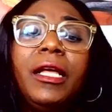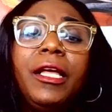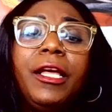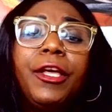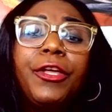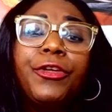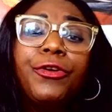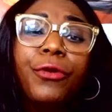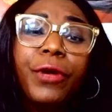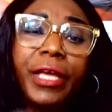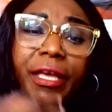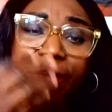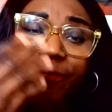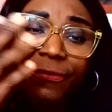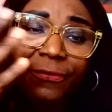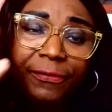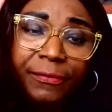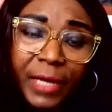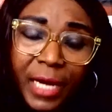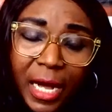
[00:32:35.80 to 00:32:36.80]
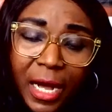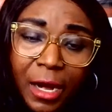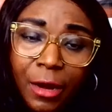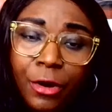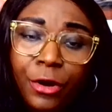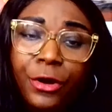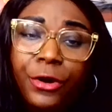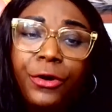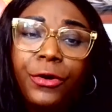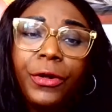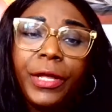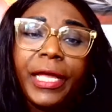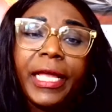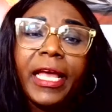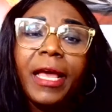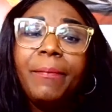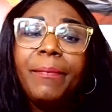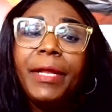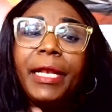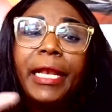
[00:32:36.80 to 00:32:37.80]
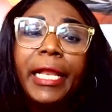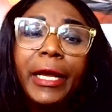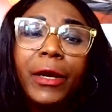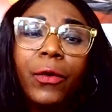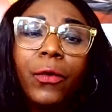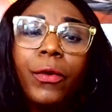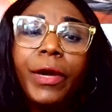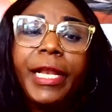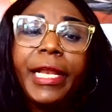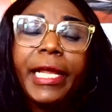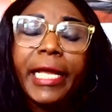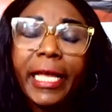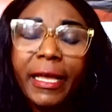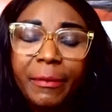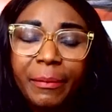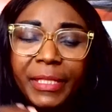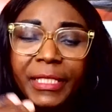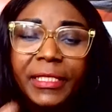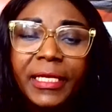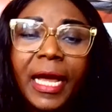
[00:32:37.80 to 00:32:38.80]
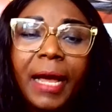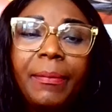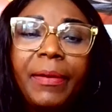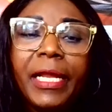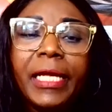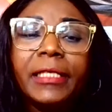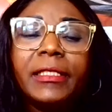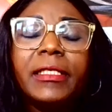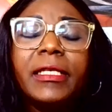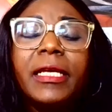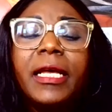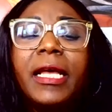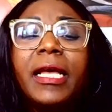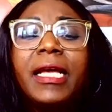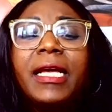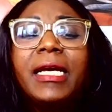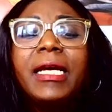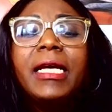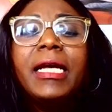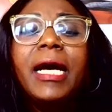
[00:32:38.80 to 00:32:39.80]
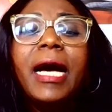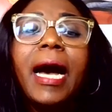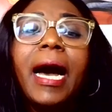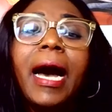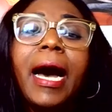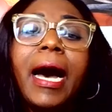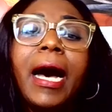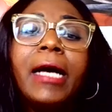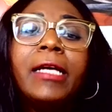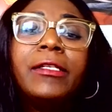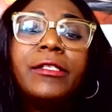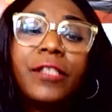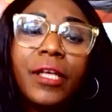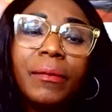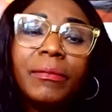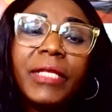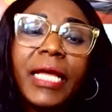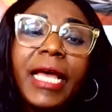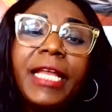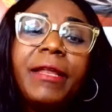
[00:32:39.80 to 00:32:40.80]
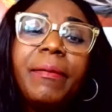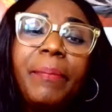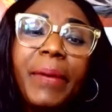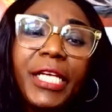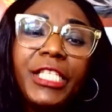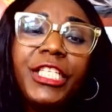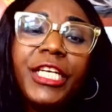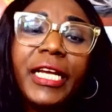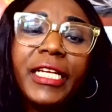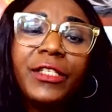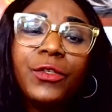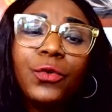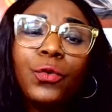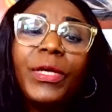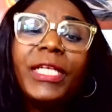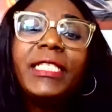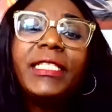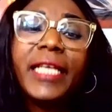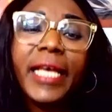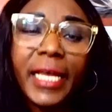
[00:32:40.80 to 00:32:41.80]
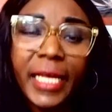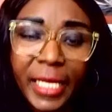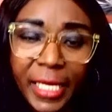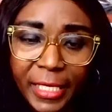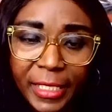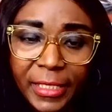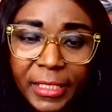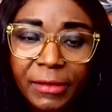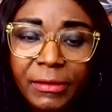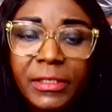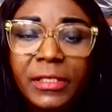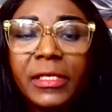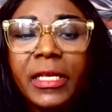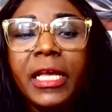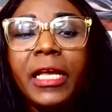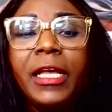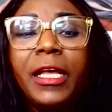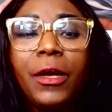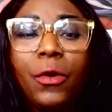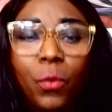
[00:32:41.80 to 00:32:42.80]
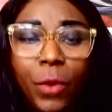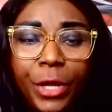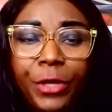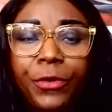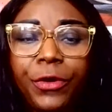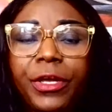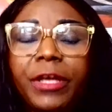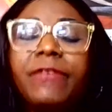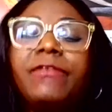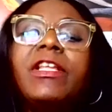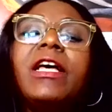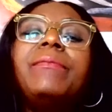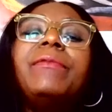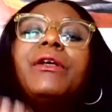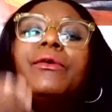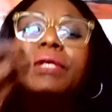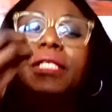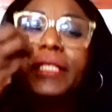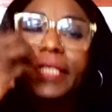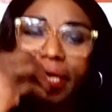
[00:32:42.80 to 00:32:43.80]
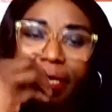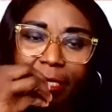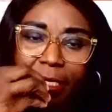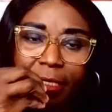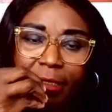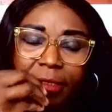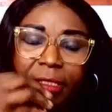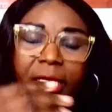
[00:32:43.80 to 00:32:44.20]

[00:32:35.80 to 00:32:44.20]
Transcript: You give oral. It can be liquid, it can be tablet. Sometimes the patient will take it and say, when you give them, they will take it.